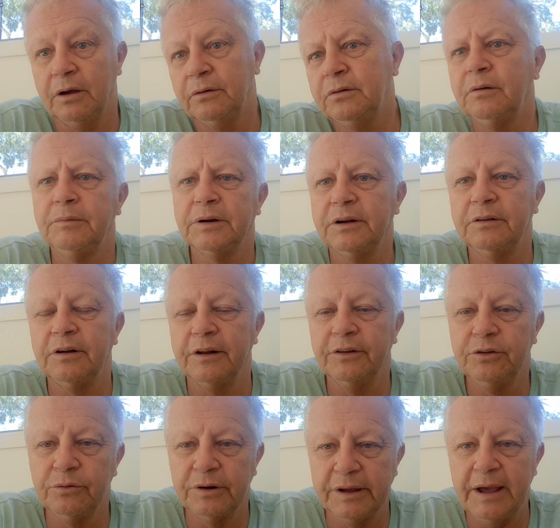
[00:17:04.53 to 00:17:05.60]
go, oh my God,
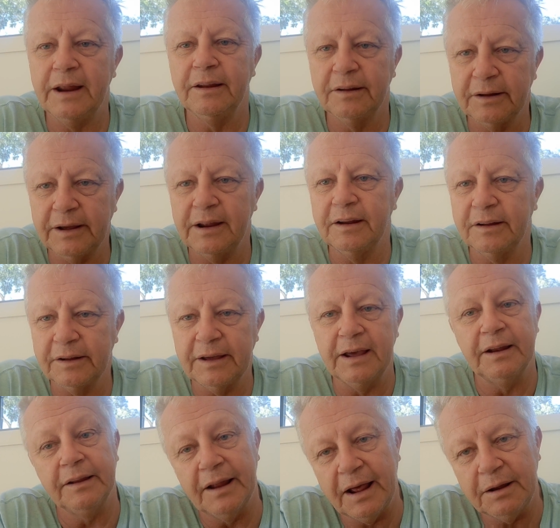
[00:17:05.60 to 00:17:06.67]
and do it again and again and
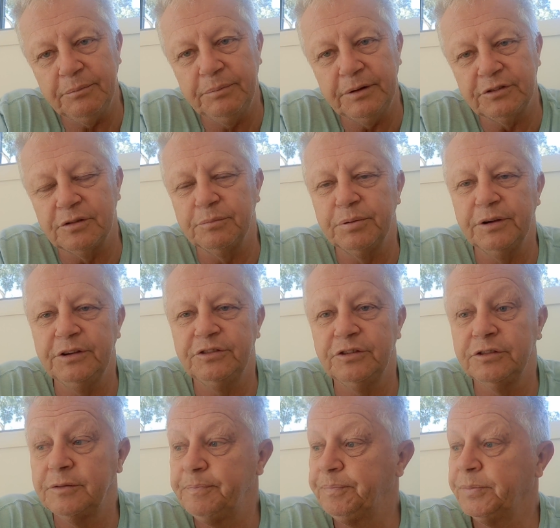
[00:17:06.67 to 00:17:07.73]
again and add bits and
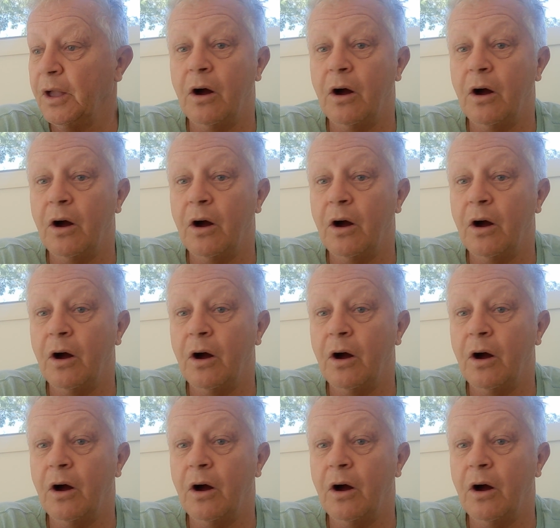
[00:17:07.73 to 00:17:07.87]
pieces.